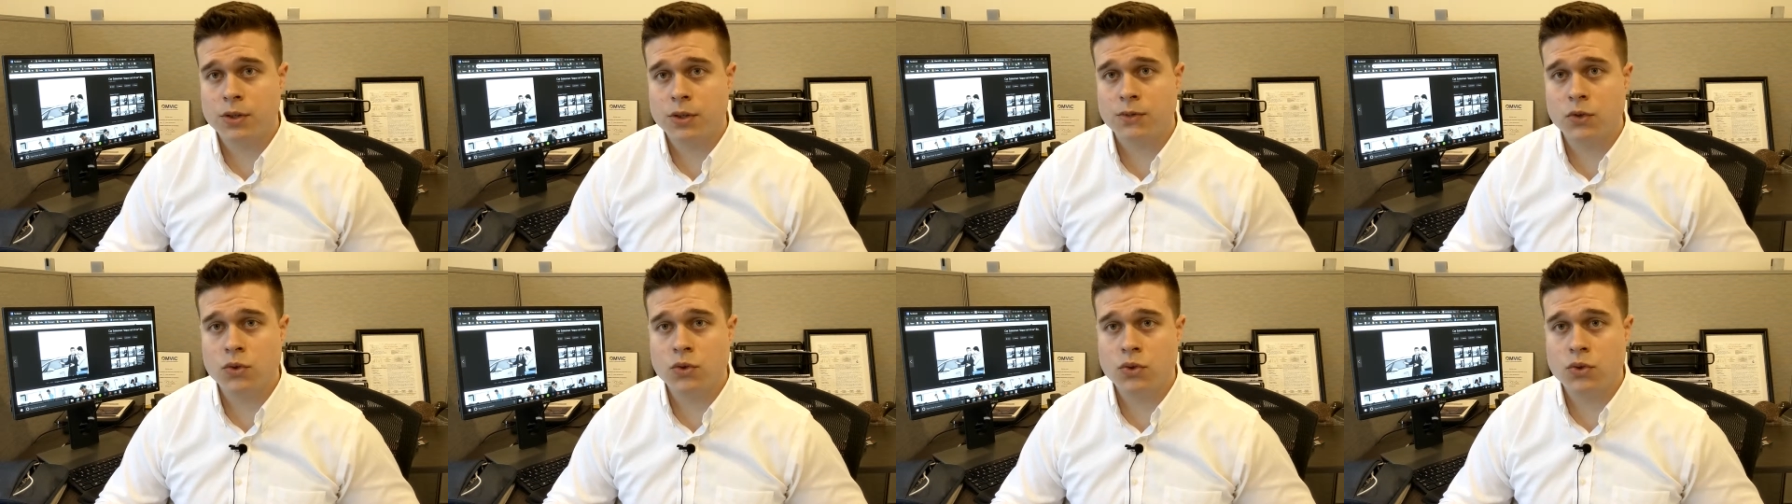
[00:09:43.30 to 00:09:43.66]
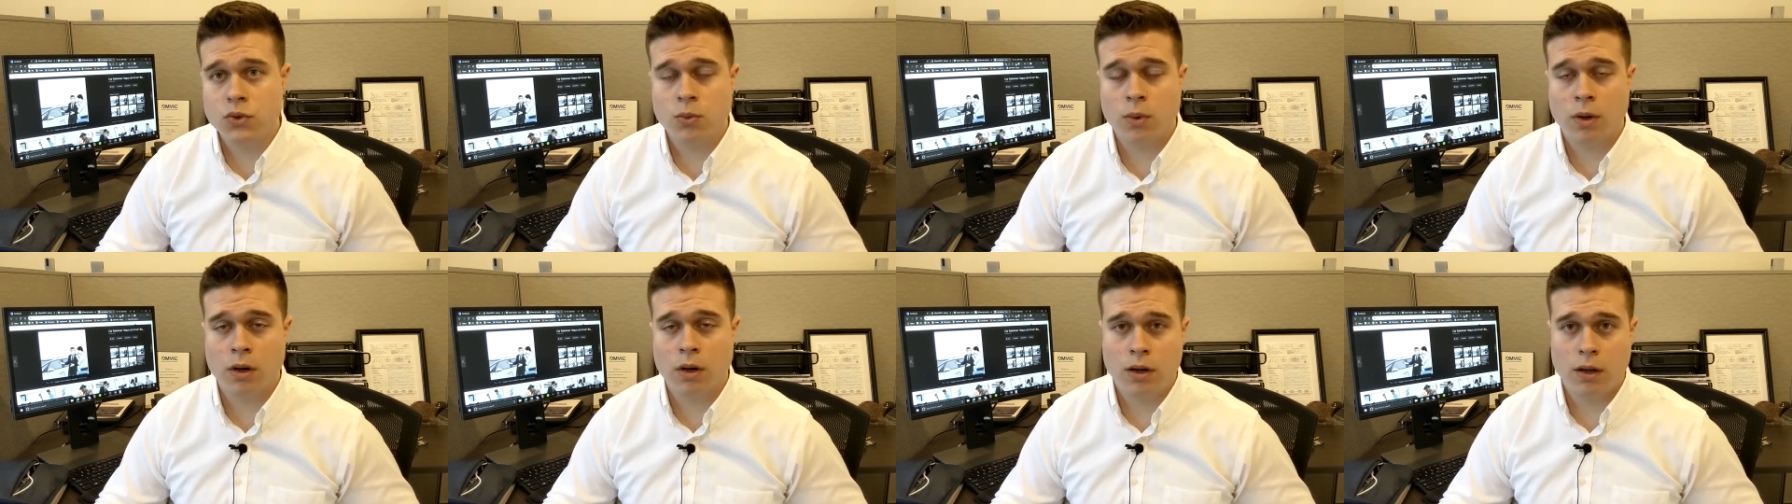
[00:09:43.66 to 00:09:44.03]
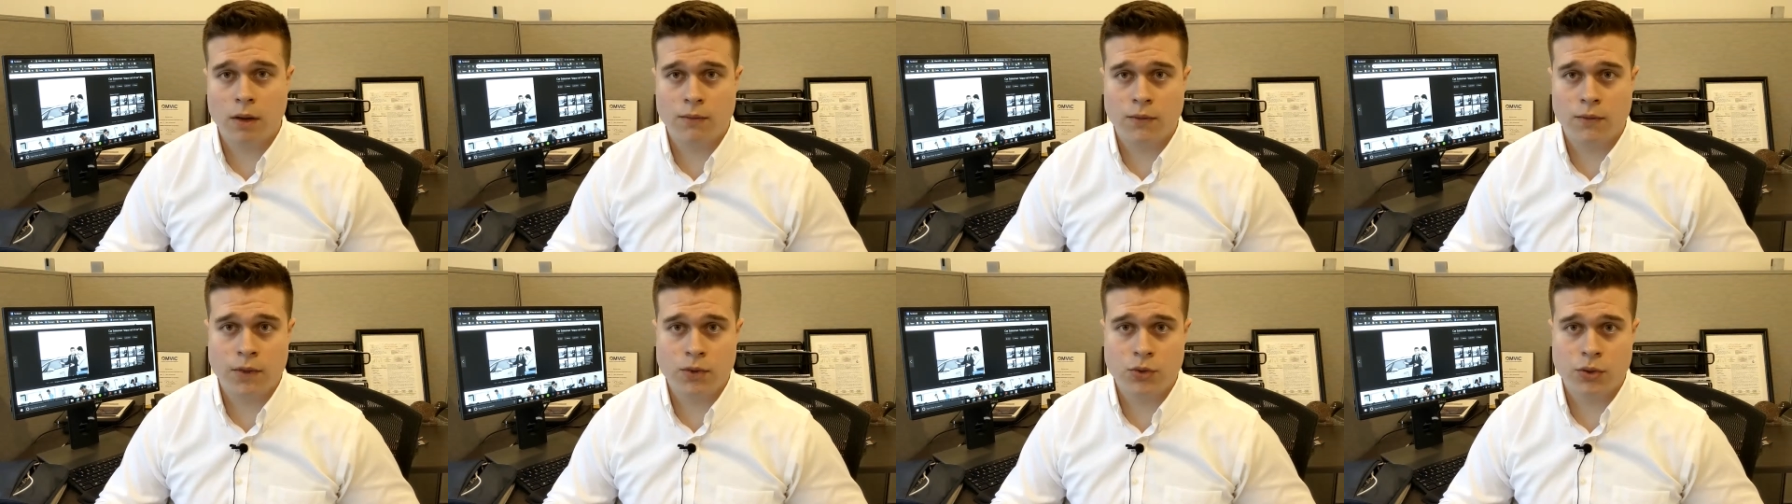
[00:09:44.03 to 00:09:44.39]
if you do want to
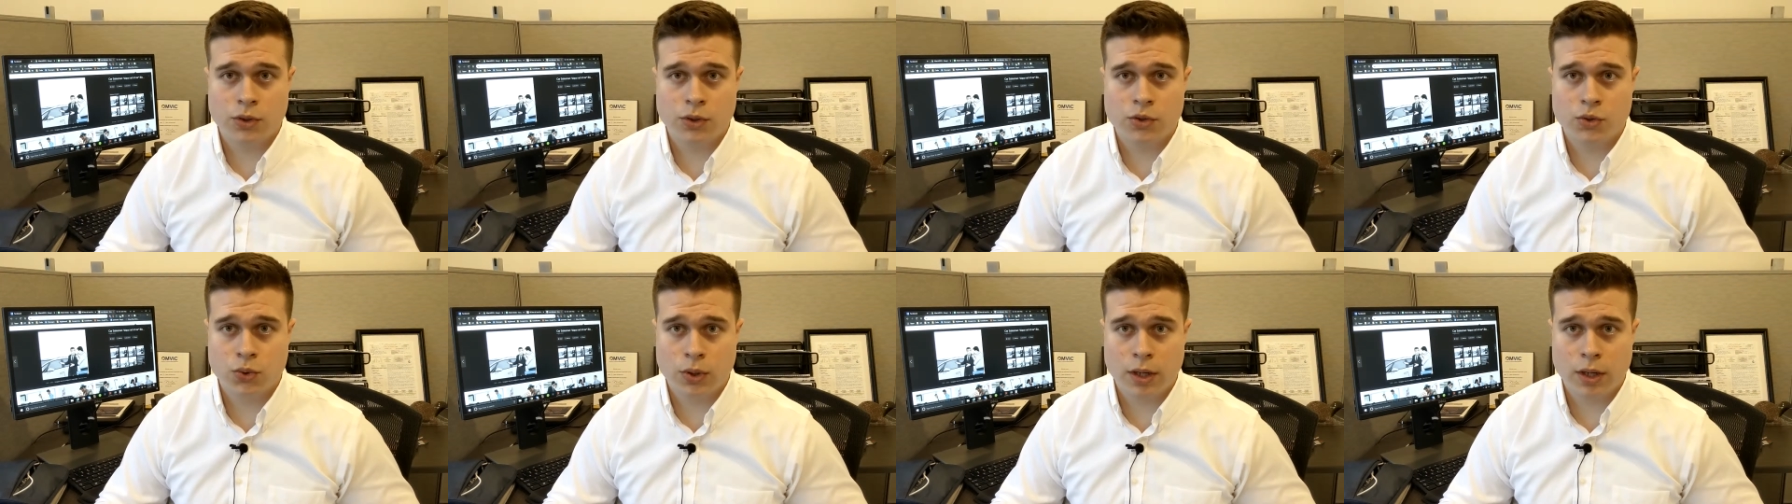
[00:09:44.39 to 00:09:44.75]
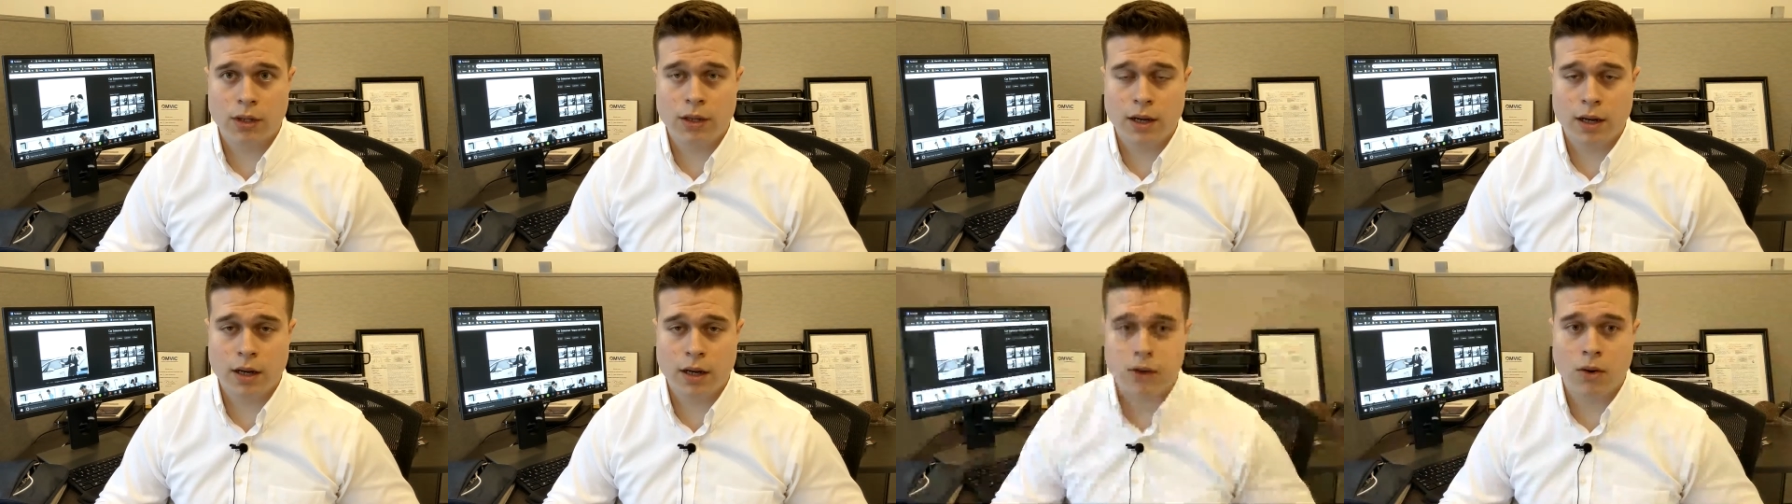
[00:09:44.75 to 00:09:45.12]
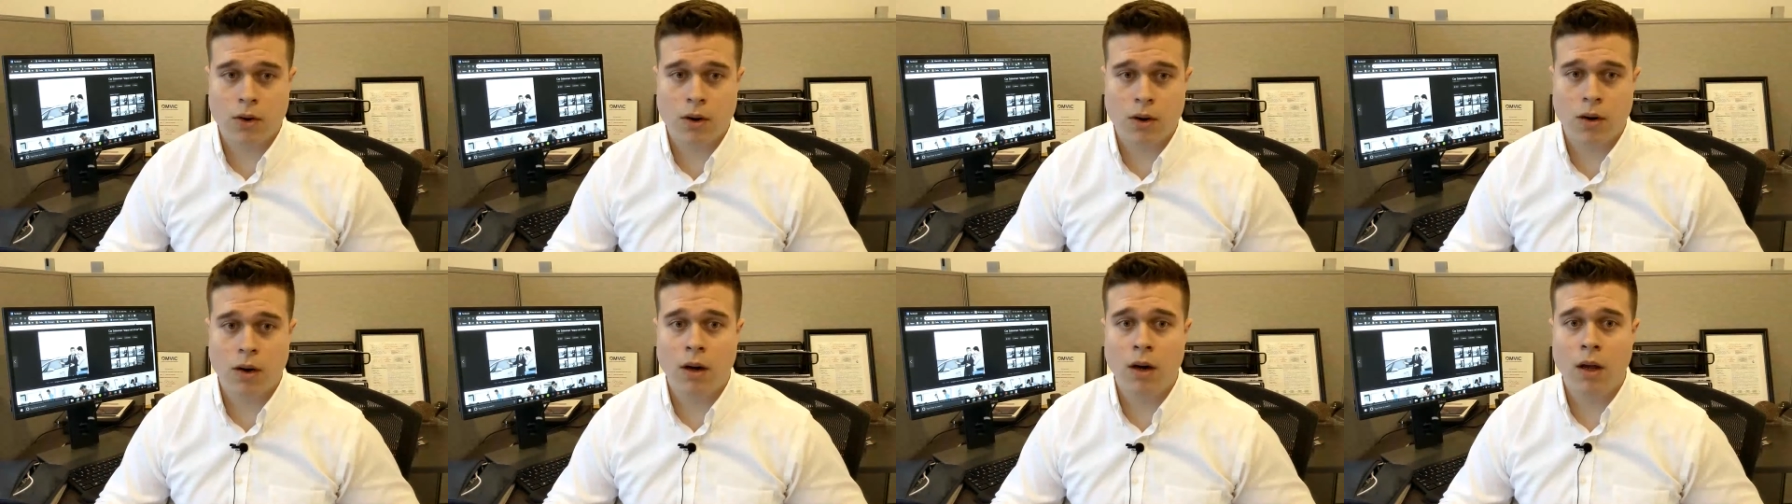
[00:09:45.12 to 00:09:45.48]
eventually trade that
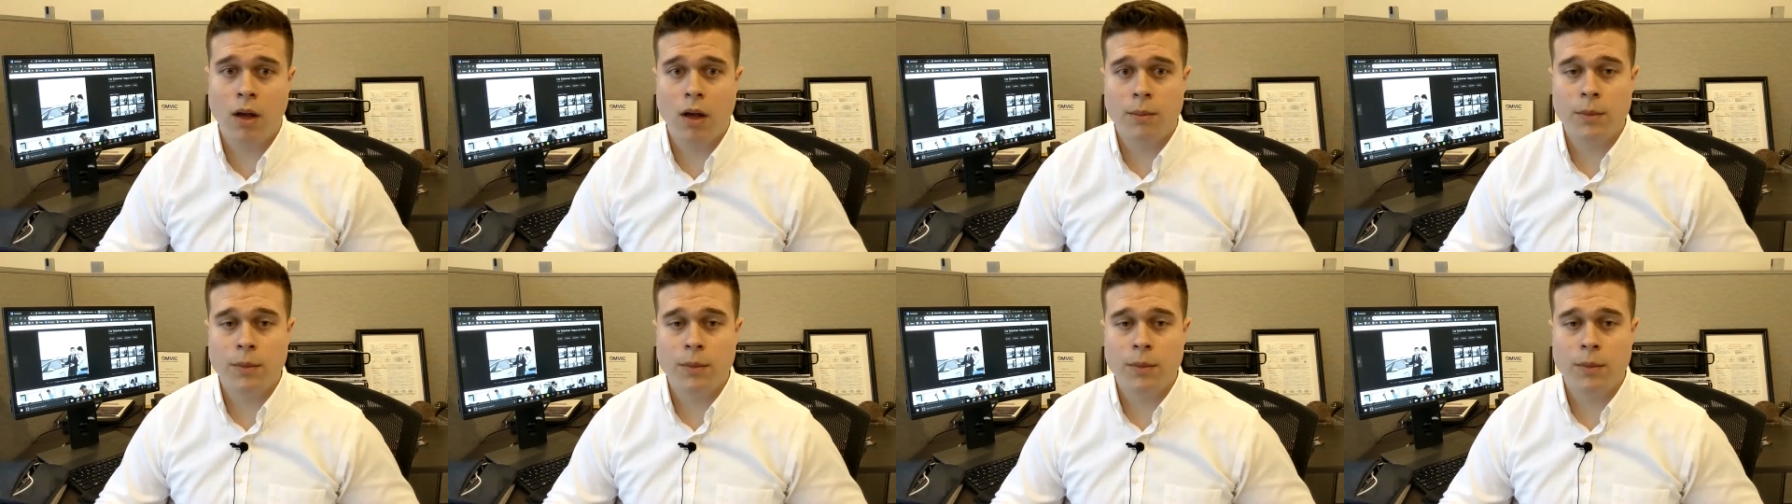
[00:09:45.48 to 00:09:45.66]
car